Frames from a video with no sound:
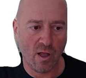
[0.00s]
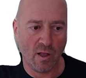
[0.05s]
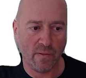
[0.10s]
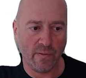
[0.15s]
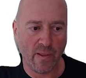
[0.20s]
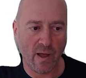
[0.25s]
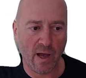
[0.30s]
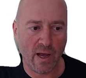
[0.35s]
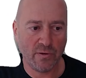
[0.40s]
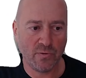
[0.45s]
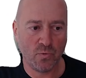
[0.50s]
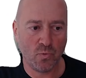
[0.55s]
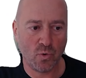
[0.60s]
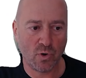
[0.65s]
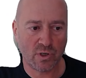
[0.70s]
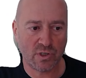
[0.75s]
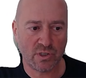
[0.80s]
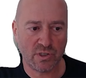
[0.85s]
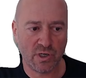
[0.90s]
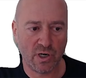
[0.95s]
None
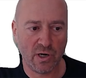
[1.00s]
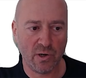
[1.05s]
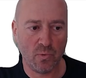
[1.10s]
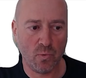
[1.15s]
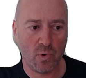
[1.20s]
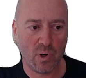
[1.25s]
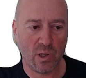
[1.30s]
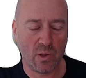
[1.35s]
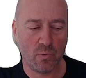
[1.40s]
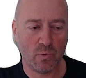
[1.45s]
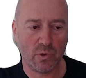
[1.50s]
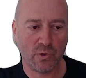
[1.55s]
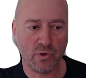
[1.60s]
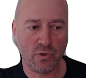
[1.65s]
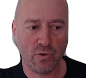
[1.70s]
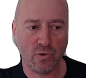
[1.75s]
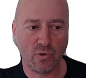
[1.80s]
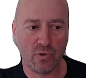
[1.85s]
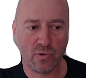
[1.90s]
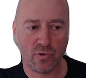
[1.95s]
works really well when
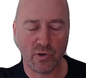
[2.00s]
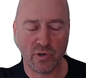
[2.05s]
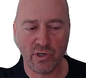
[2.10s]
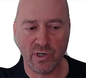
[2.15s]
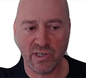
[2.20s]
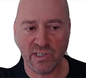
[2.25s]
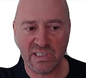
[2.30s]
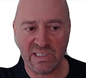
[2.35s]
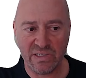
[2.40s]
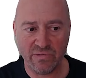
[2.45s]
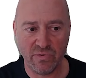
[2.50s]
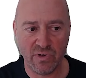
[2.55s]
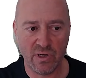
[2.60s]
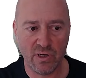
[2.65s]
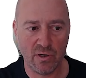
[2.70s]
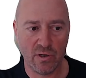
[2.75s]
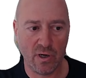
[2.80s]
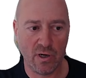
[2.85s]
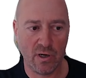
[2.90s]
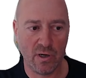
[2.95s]
you're already
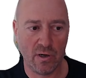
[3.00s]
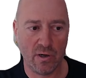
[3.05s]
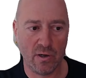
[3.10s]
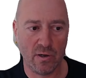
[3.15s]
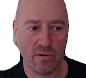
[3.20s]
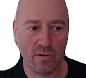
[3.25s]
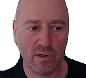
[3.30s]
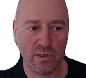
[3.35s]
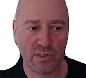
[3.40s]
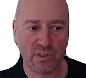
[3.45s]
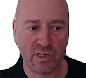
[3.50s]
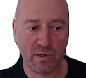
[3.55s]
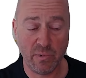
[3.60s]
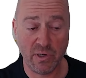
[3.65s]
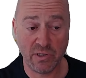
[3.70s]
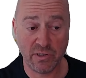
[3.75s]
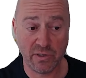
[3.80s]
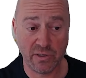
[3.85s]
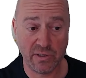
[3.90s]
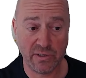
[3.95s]
receiving
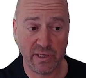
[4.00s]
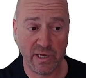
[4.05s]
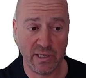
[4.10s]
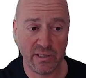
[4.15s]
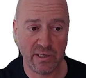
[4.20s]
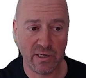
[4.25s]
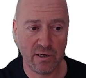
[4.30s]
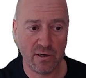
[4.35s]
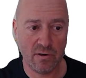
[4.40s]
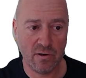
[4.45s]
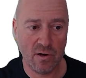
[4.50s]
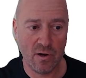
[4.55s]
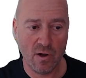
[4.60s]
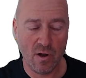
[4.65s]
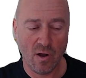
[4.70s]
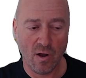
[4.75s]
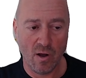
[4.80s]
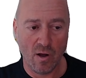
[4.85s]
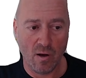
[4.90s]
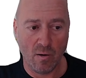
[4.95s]
incremental data,
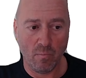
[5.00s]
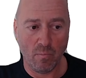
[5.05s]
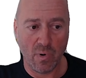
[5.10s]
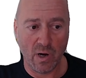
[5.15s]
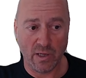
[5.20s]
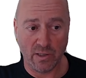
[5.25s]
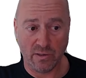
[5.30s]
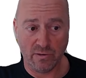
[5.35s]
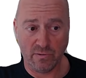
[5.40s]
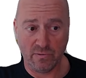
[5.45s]
but